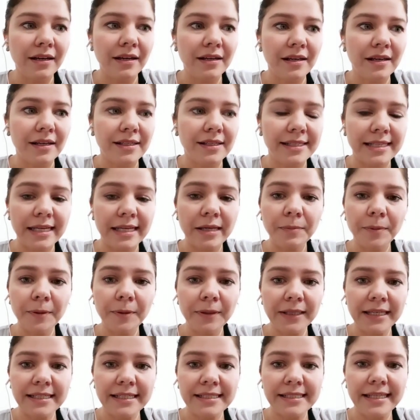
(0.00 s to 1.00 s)

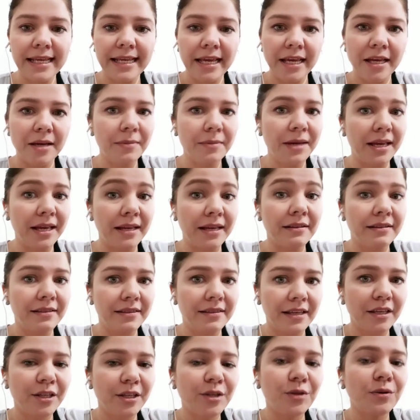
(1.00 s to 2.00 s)
sample exam and
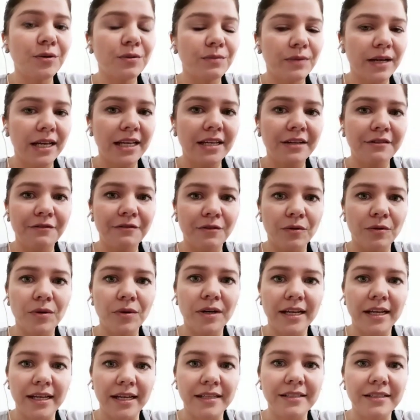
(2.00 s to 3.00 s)
think you're ready for
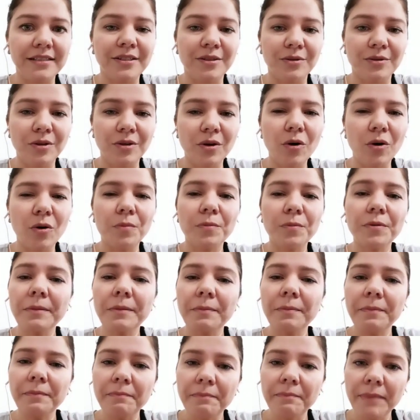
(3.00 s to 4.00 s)
it.
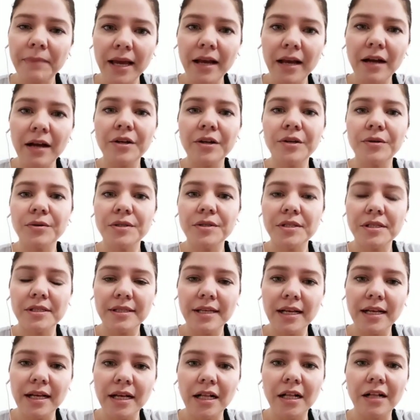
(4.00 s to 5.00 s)
Prepare
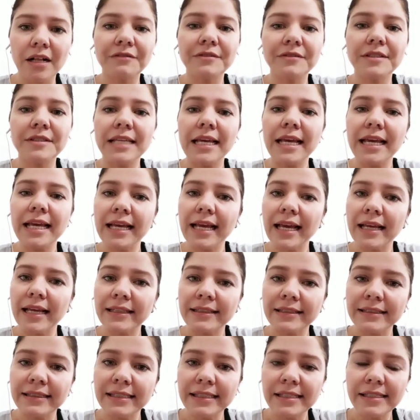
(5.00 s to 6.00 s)
yourself. Take
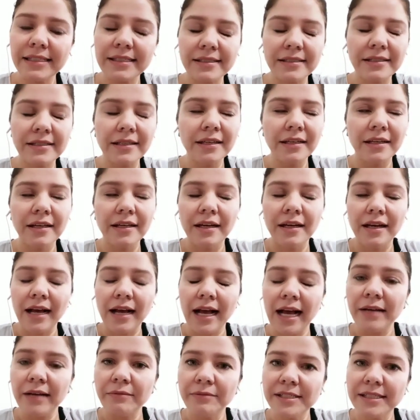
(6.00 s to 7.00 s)
at least,
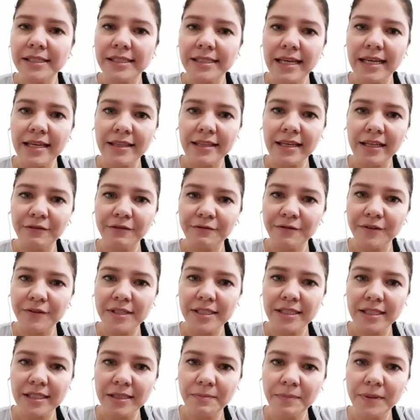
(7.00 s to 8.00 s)
I would say that for
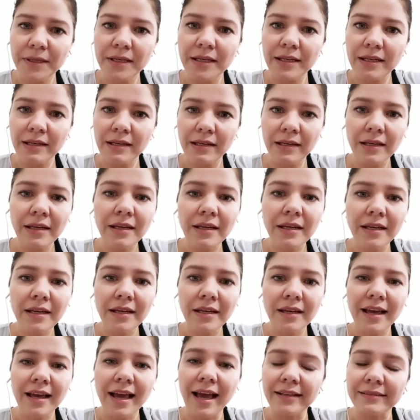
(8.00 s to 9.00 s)

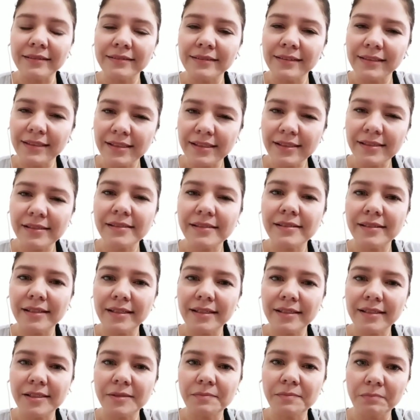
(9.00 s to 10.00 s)
CPE, at least
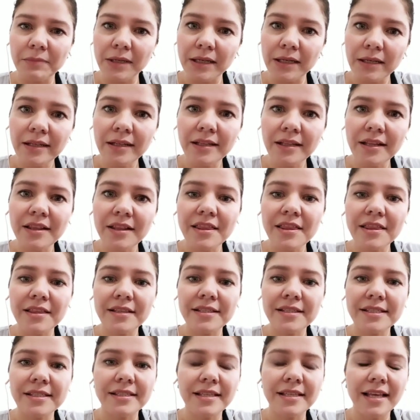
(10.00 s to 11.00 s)
6
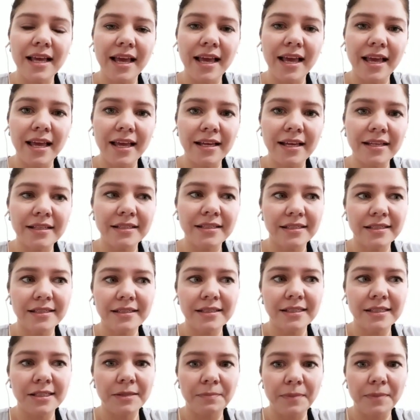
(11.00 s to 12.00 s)
months, and
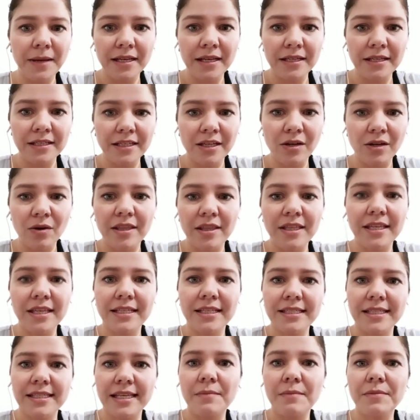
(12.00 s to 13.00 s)
depending on the
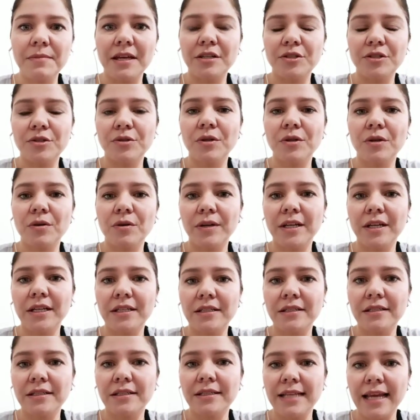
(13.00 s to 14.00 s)
exam that you're going
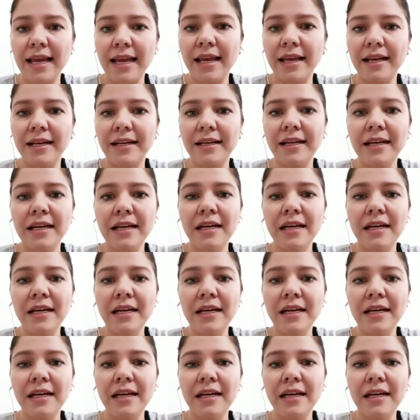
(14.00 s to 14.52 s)
to take.